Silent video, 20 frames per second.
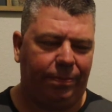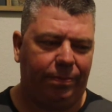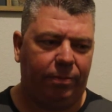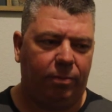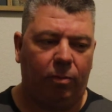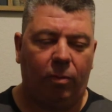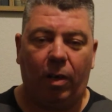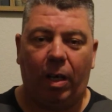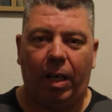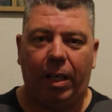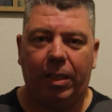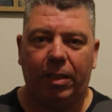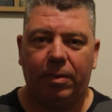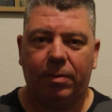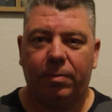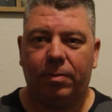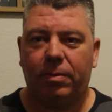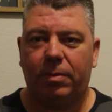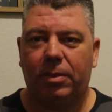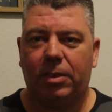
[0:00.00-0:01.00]
why
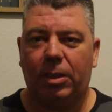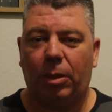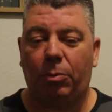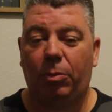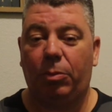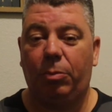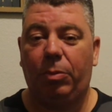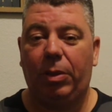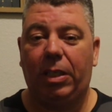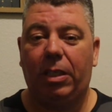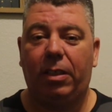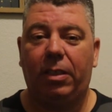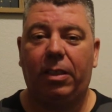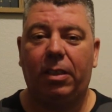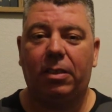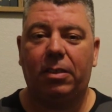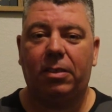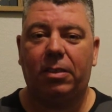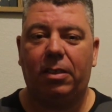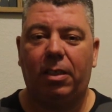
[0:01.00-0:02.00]
someone be
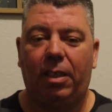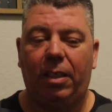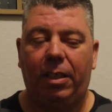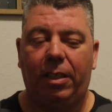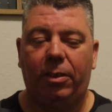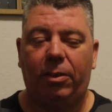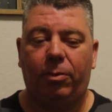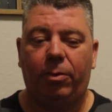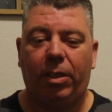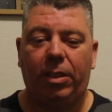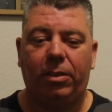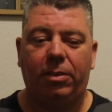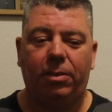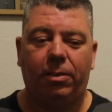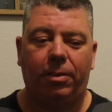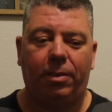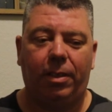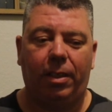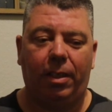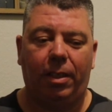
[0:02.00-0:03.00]
against
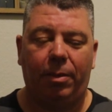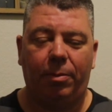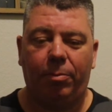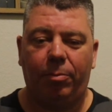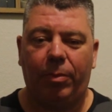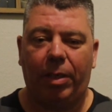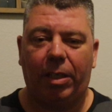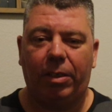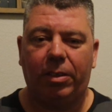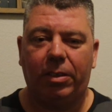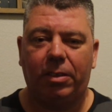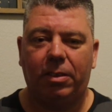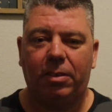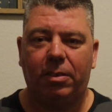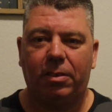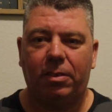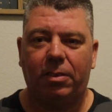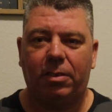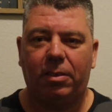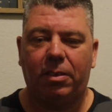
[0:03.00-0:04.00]
interracial marriages
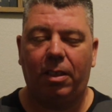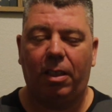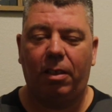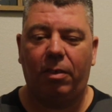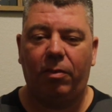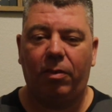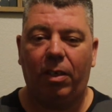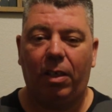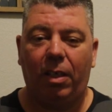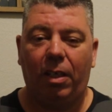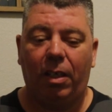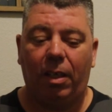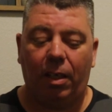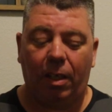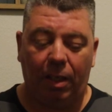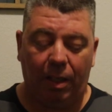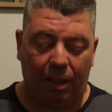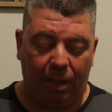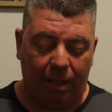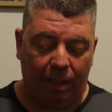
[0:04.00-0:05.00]
and stuff.
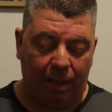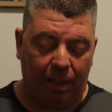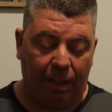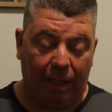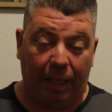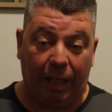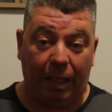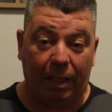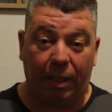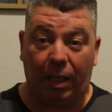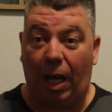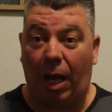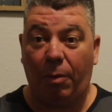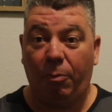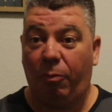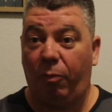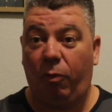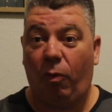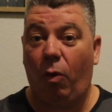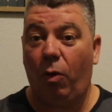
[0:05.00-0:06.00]
And
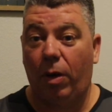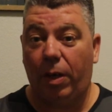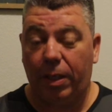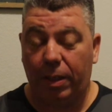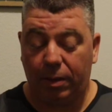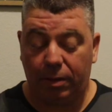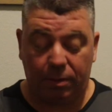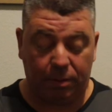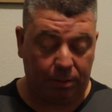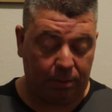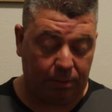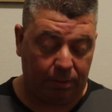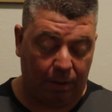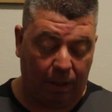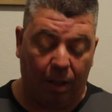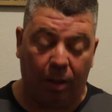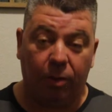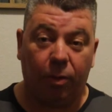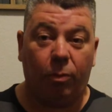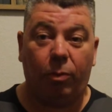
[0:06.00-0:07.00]
I'm for it
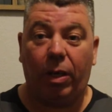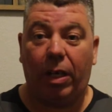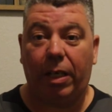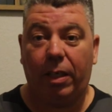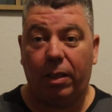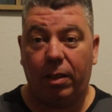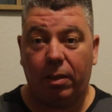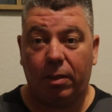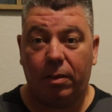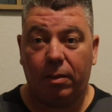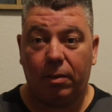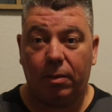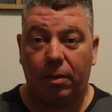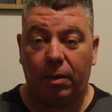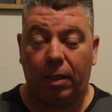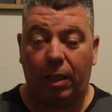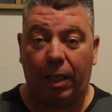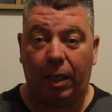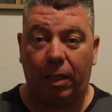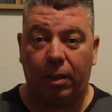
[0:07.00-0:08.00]
all the way.
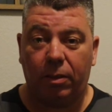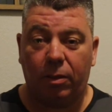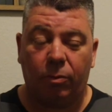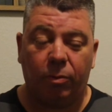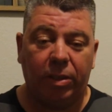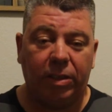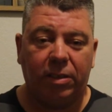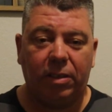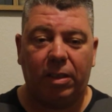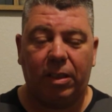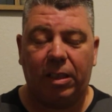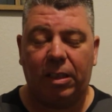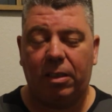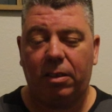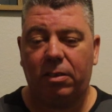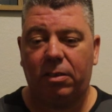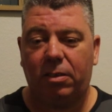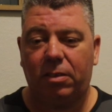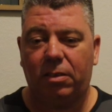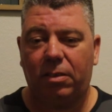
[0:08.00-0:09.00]
And the reason
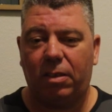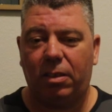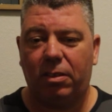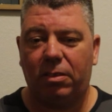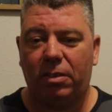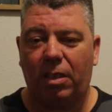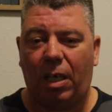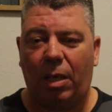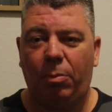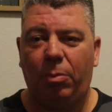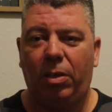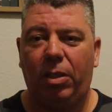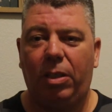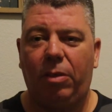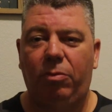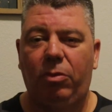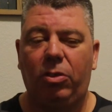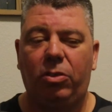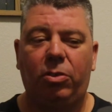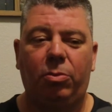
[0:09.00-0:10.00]
is because I
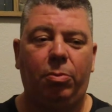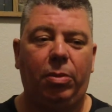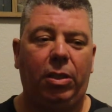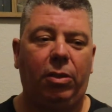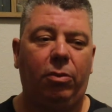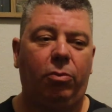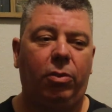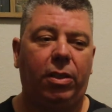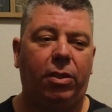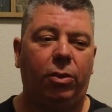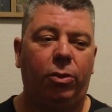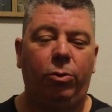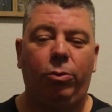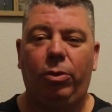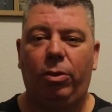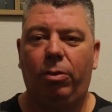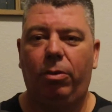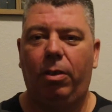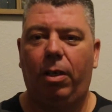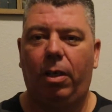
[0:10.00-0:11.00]
believe you should be with who
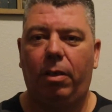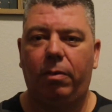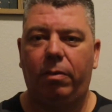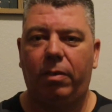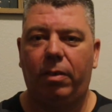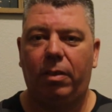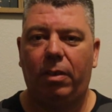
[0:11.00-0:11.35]
you love,